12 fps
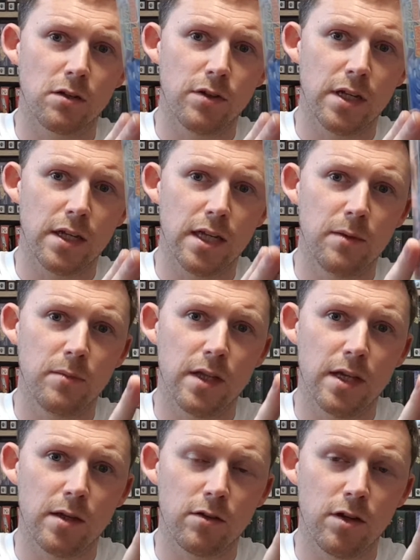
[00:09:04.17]
great game
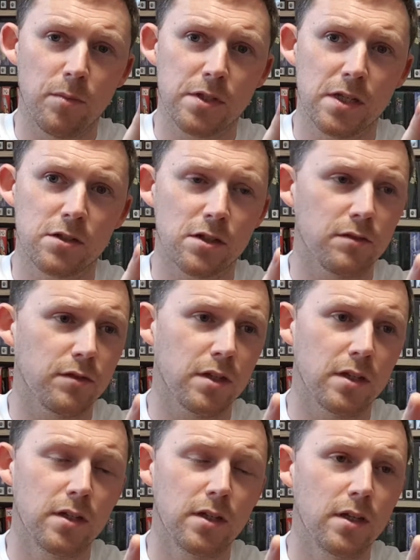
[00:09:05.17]
there, a great potential of
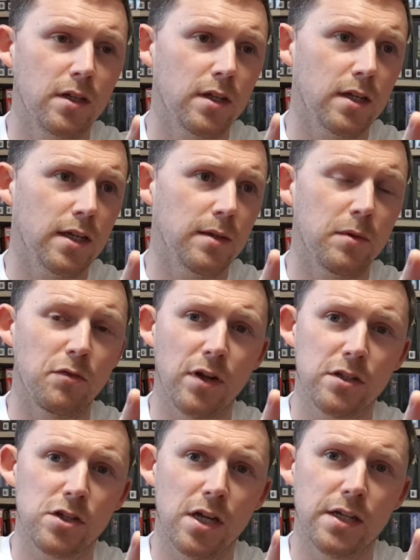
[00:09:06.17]
a
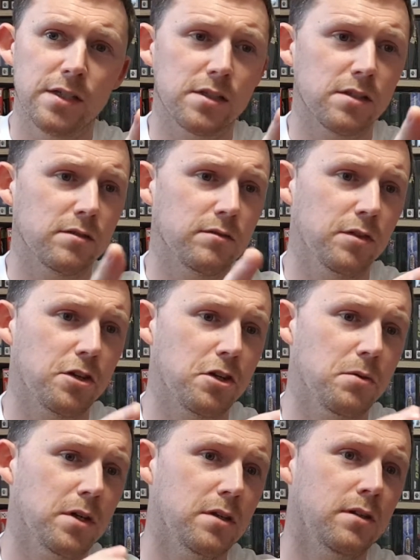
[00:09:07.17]
franchise for
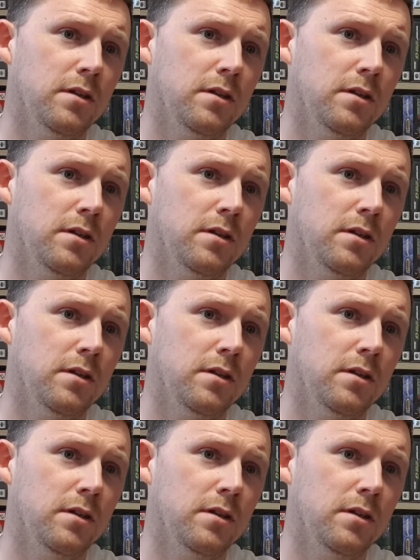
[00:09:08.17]
sure.